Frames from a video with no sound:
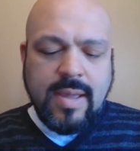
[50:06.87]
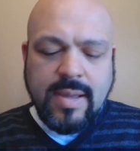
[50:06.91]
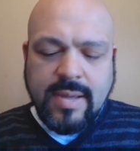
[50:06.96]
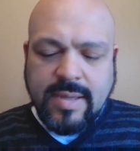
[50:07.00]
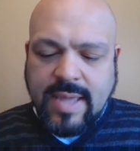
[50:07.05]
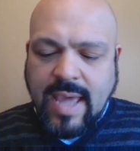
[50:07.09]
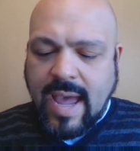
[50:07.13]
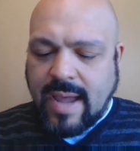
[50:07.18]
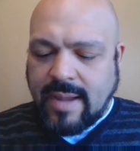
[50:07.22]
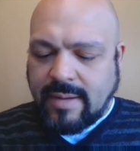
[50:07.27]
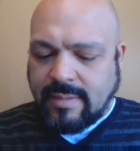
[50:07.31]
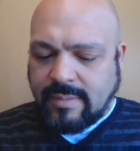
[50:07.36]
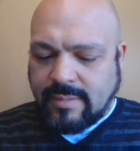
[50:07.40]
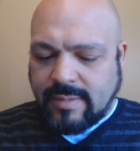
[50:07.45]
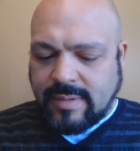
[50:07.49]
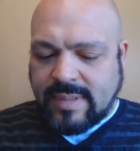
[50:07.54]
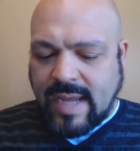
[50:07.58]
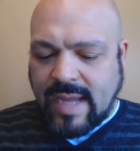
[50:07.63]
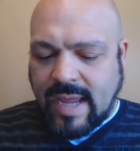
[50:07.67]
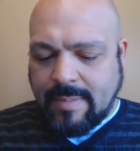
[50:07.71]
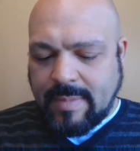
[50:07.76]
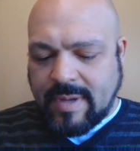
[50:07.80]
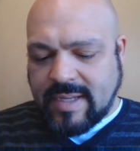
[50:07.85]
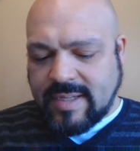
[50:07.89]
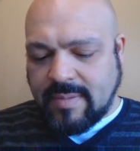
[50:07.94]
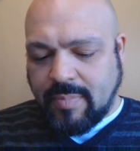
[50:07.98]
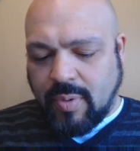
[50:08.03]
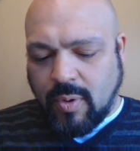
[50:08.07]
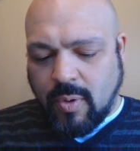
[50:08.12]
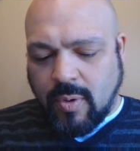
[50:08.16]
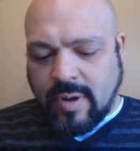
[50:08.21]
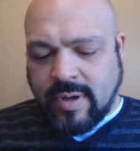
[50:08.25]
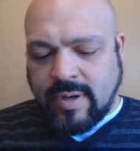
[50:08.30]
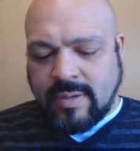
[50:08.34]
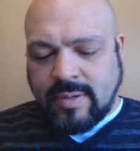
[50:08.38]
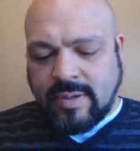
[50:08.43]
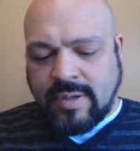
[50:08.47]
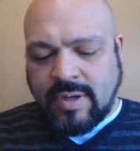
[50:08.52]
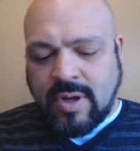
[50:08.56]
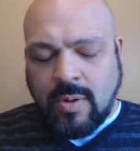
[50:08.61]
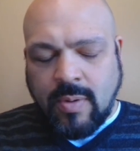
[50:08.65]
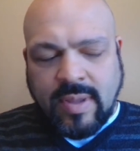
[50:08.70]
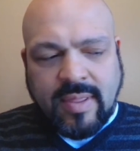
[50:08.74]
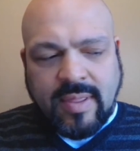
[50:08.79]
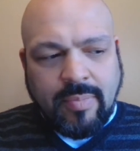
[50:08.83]
Yeah, timing is important.
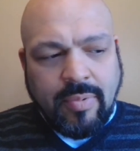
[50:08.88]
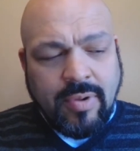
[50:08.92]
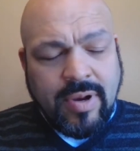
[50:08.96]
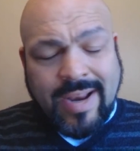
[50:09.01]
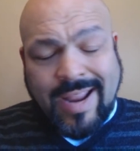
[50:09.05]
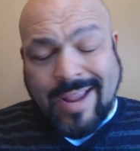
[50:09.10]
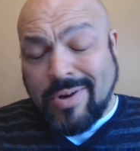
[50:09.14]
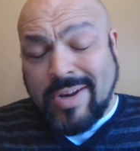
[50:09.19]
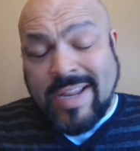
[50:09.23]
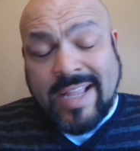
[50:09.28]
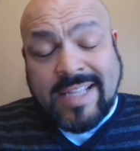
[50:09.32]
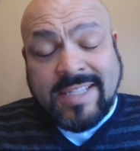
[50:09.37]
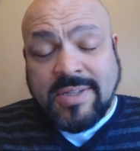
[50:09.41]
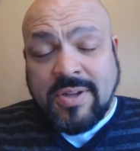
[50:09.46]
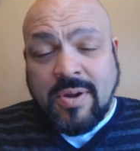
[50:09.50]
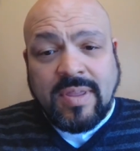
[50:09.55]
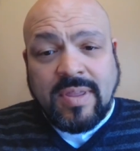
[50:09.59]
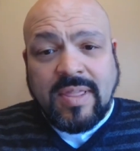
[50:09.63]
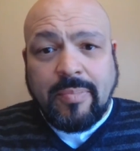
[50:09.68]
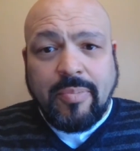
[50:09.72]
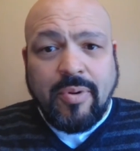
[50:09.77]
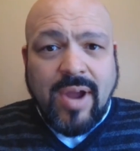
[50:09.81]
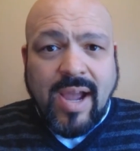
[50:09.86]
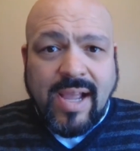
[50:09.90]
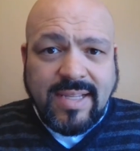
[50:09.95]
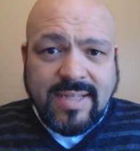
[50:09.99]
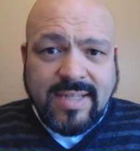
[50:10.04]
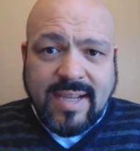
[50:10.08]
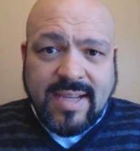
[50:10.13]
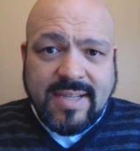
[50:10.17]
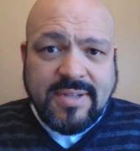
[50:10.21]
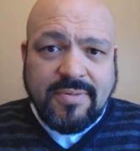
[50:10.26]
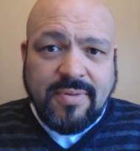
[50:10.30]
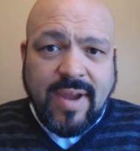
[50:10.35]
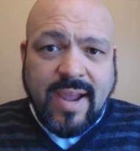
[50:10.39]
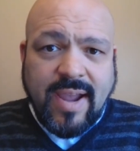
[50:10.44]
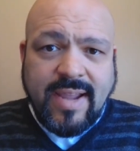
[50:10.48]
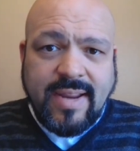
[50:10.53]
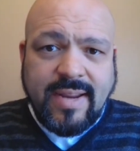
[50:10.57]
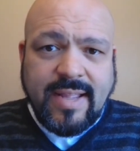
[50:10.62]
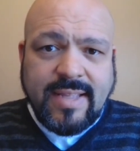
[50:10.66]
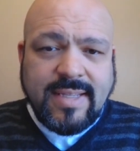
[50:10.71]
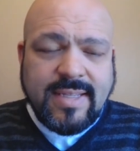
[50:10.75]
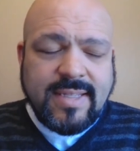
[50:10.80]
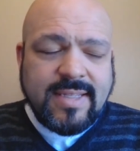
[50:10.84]
Knowing the process, right?
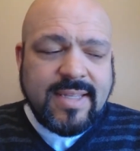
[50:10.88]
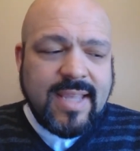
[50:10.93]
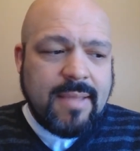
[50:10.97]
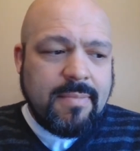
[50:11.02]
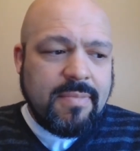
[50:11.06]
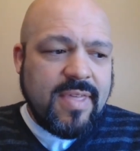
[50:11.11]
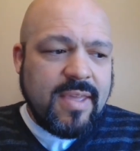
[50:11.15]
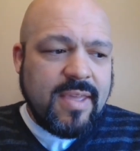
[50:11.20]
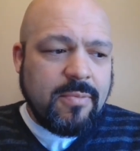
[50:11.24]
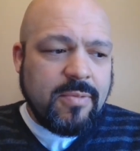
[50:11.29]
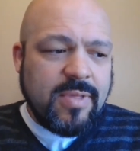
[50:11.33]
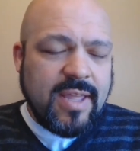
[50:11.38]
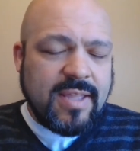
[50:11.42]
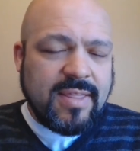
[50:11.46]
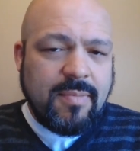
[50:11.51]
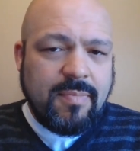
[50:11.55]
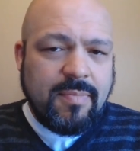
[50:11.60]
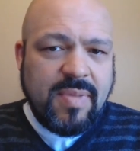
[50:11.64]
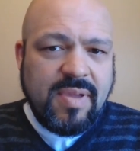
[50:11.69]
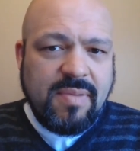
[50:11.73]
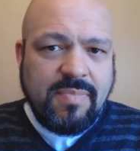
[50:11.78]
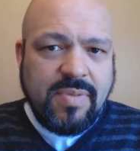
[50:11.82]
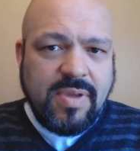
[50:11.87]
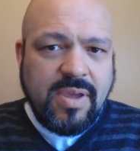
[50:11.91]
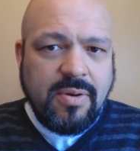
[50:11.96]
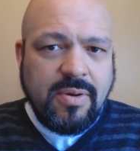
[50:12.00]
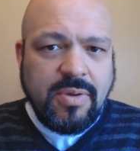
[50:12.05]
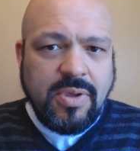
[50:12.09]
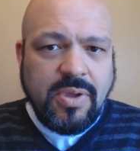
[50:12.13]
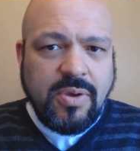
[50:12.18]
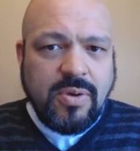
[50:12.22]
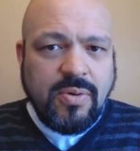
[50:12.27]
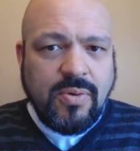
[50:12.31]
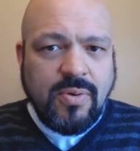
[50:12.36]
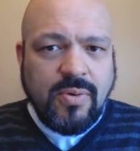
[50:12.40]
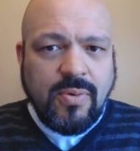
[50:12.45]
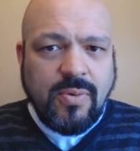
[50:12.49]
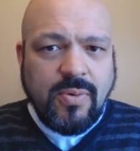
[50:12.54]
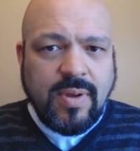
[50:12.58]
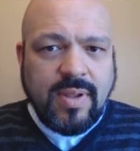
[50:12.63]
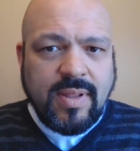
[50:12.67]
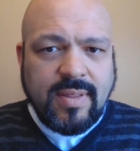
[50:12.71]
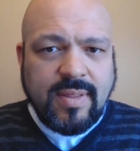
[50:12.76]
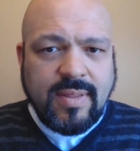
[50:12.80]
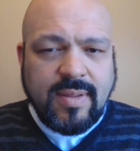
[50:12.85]
It's the same thing with like the BPOU
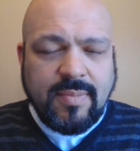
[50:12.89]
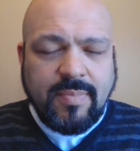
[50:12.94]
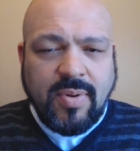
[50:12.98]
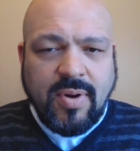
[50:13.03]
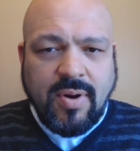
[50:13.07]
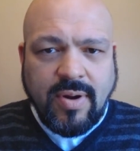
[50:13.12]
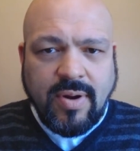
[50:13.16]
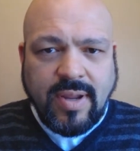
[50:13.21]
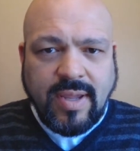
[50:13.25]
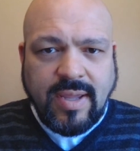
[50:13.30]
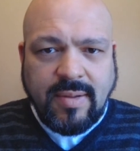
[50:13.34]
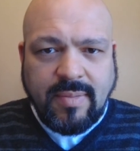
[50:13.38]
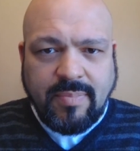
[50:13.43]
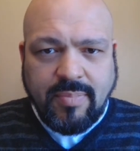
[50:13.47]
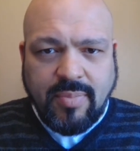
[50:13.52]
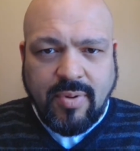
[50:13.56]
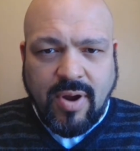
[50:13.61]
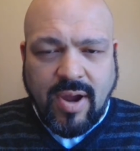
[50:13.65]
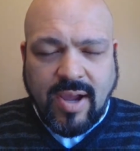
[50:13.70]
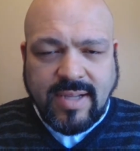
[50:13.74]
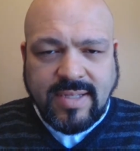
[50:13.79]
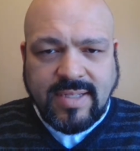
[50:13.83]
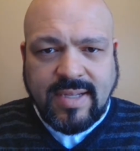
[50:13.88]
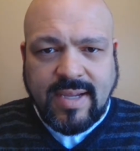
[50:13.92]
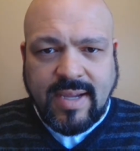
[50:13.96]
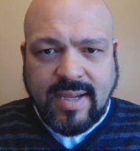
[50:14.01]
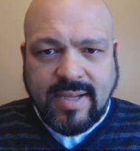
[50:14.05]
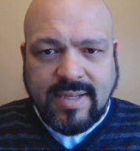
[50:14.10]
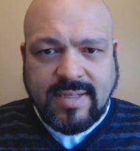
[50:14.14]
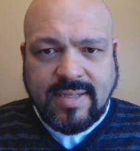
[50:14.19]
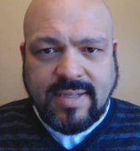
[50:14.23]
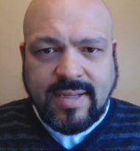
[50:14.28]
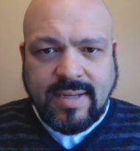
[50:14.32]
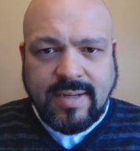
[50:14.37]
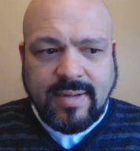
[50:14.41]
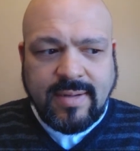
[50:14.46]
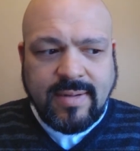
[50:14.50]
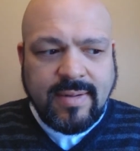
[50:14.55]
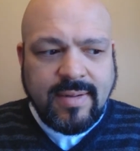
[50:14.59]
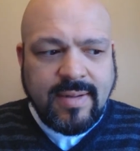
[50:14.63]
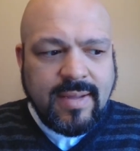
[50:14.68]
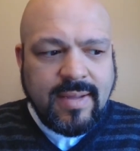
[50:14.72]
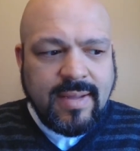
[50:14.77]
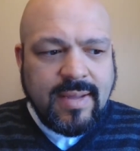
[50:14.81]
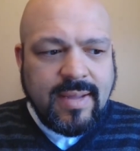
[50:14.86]
and the party process
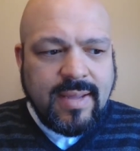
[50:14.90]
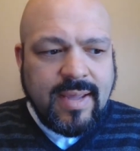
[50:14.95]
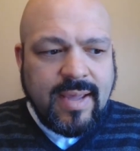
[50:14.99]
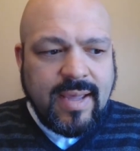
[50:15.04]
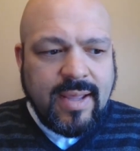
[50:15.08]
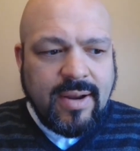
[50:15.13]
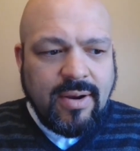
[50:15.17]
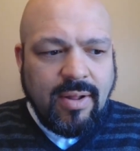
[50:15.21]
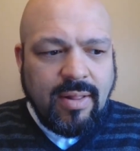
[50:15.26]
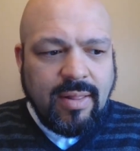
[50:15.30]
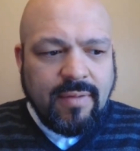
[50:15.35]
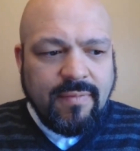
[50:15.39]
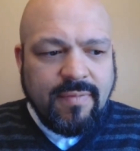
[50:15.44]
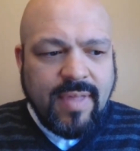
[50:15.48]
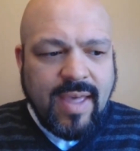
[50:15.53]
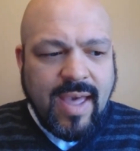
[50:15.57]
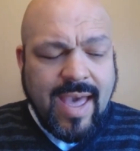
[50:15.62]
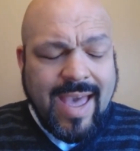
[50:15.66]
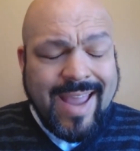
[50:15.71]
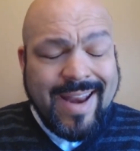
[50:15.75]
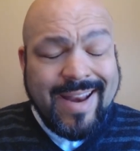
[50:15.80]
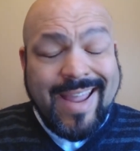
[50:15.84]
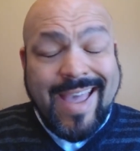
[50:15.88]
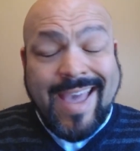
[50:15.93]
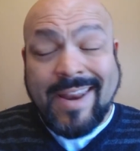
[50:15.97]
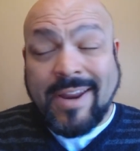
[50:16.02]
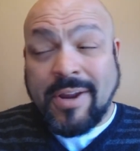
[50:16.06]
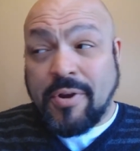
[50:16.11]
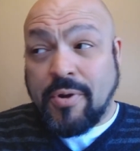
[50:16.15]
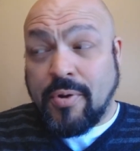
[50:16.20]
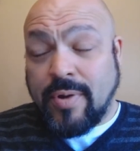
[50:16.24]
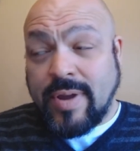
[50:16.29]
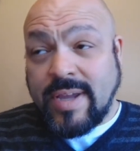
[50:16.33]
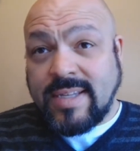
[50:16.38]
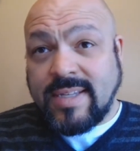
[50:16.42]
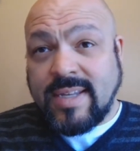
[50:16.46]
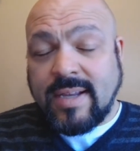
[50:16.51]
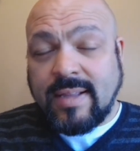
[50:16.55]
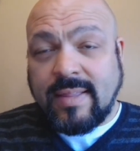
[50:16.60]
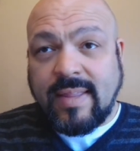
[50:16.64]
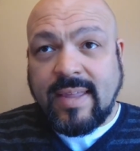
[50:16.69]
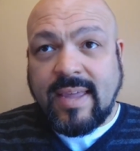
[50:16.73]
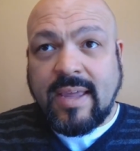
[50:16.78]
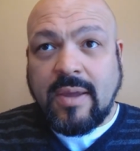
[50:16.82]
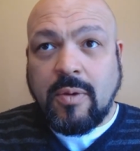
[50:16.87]
and all of that, and
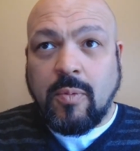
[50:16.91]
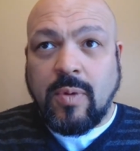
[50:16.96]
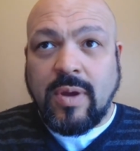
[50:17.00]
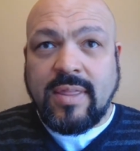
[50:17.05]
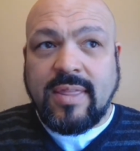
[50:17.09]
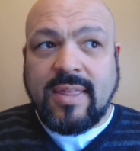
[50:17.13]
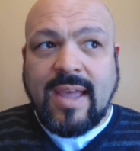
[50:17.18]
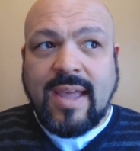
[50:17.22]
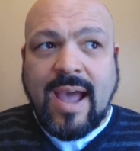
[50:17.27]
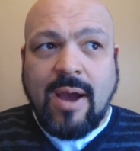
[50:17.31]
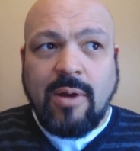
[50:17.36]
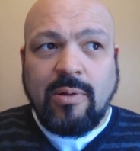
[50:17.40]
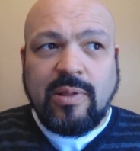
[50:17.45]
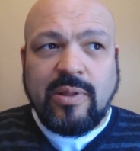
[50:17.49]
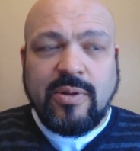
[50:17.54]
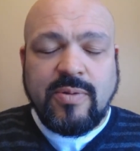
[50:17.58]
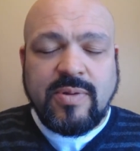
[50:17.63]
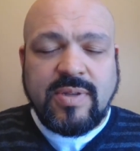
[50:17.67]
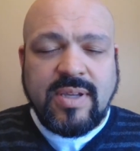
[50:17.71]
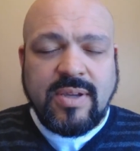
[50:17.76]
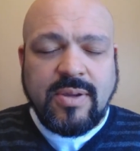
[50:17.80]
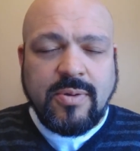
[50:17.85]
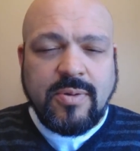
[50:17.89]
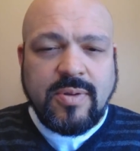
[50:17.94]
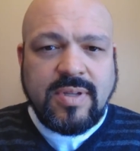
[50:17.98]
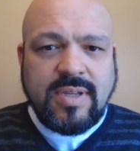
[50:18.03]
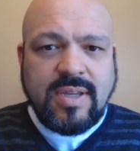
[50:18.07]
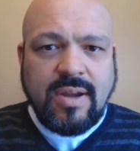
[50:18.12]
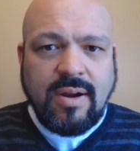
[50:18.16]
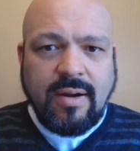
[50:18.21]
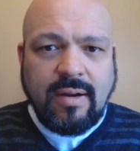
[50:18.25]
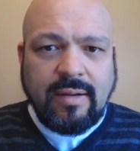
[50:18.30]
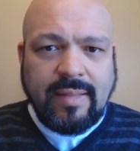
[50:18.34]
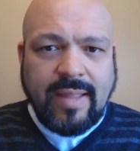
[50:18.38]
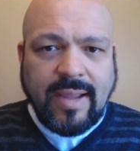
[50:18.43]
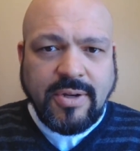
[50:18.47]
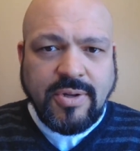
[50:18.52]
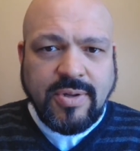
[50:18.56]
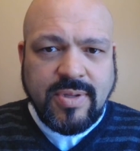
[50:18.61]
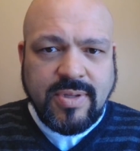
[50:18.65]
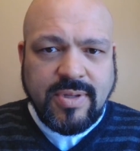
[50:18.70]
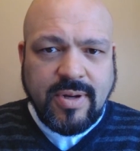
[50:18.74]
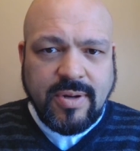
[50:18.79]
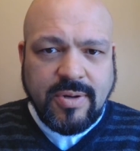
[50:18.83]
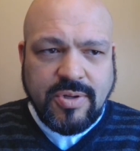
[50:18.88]
increasingly with how loosey goosey our
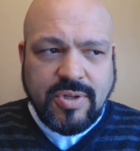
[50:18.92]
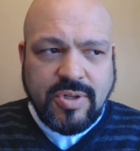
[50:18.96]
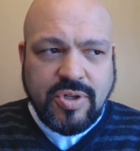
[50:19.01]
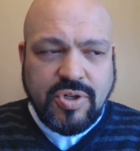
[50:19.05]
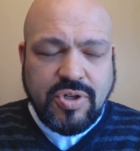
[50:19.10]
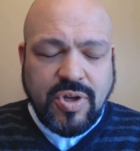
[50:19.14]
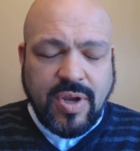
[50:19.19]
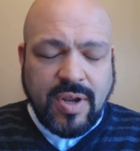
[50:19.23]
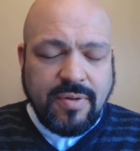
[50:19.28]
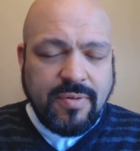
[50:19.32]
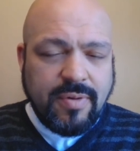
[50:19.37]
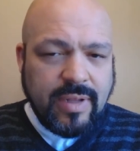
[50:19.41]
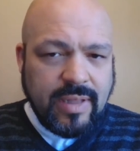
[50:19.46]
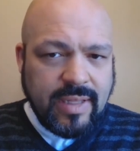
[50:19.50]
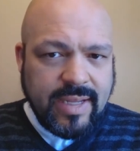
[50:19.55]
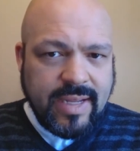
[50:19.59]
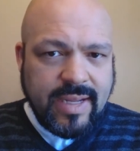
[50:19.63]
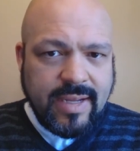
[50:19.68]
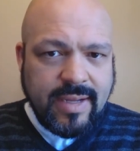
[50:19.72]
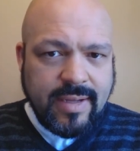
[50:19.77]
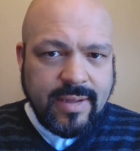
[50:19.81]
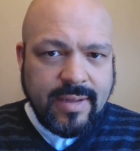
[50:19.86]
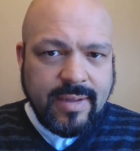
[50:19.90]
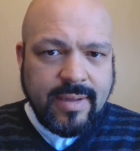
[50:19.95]
elections are just generally,